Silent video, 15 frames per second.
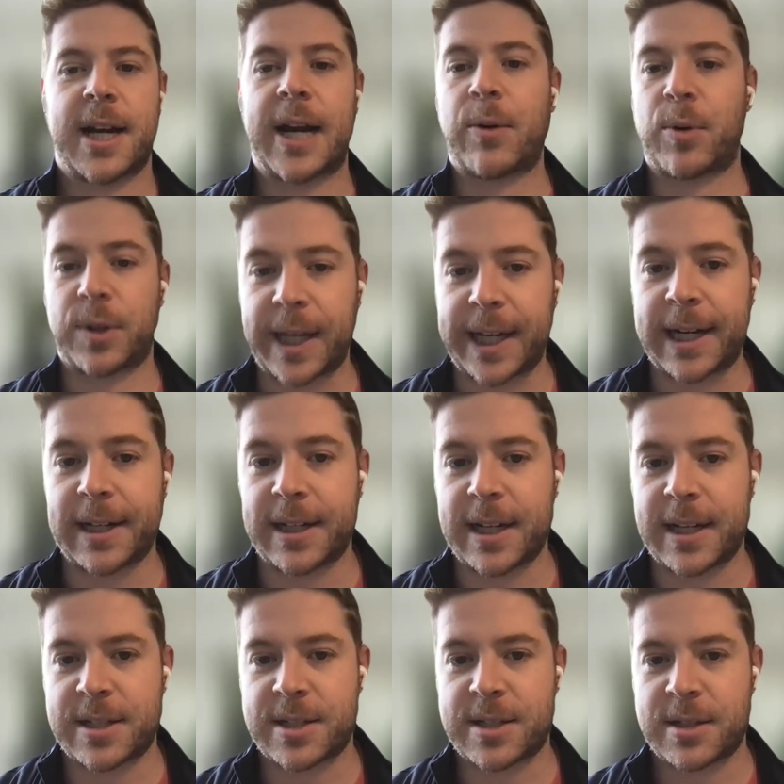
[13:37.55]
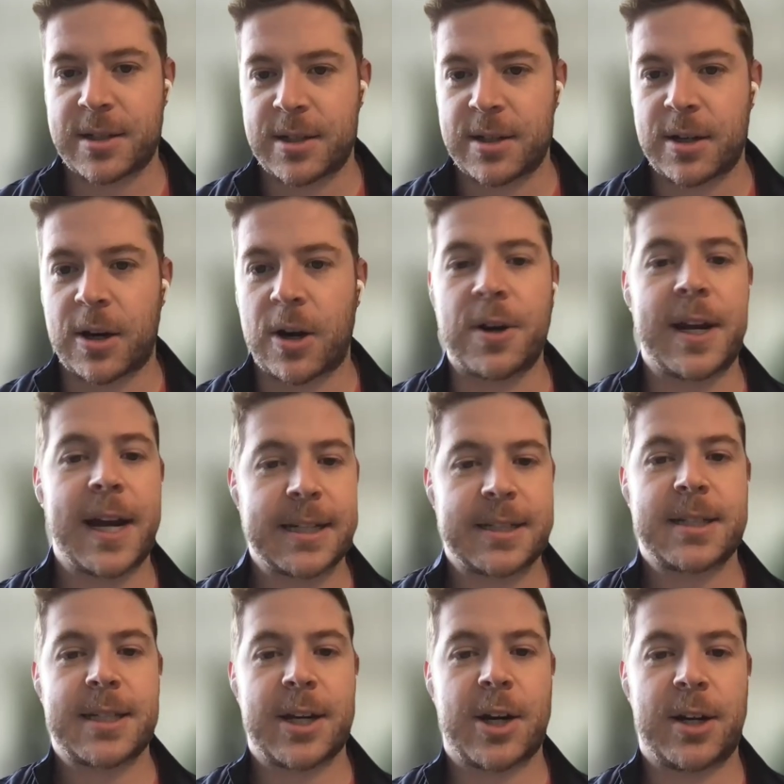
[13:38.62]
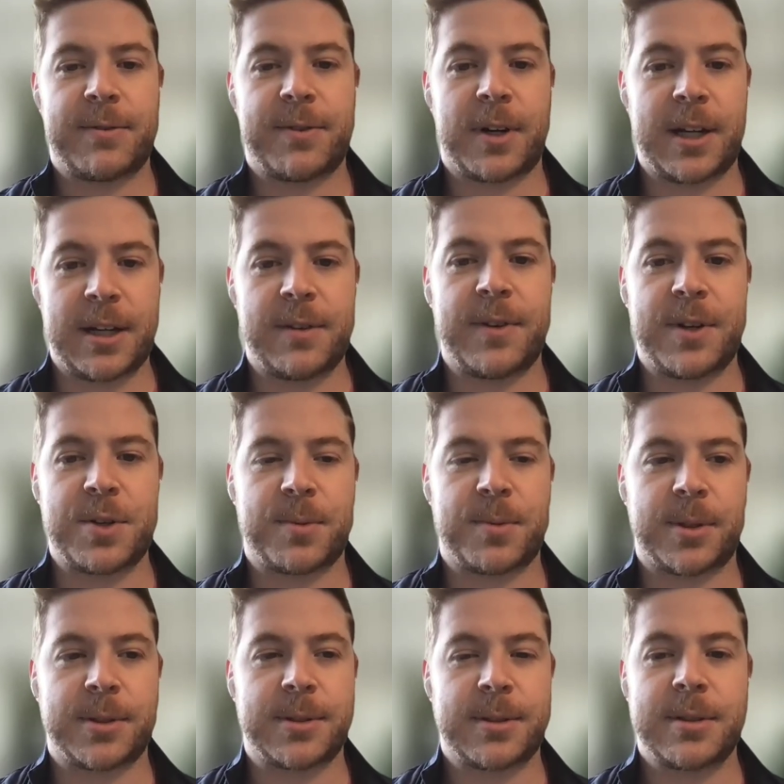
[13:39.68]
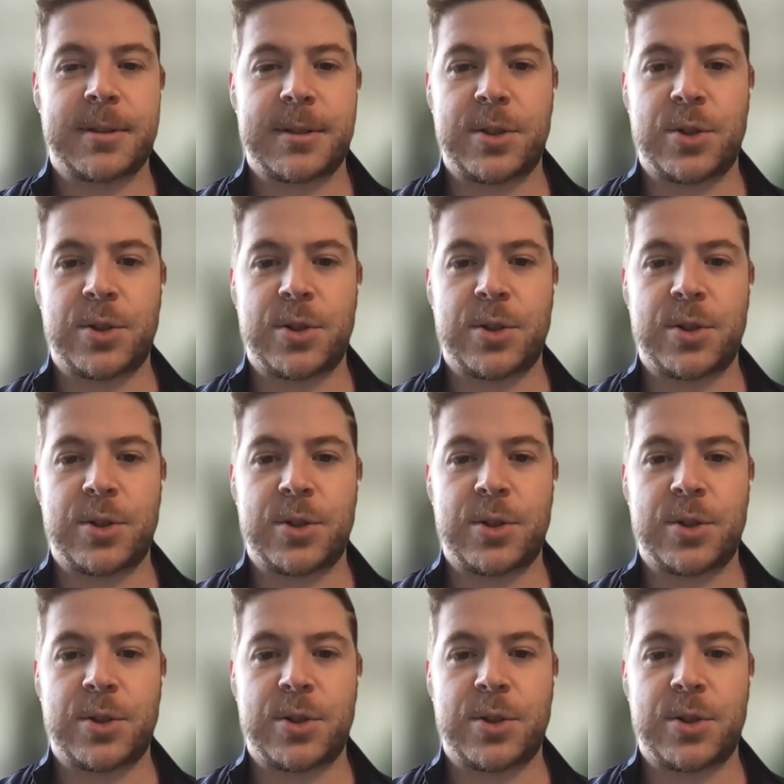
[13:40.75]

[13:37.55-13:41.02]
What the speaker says: and relatedness are necessary for individuals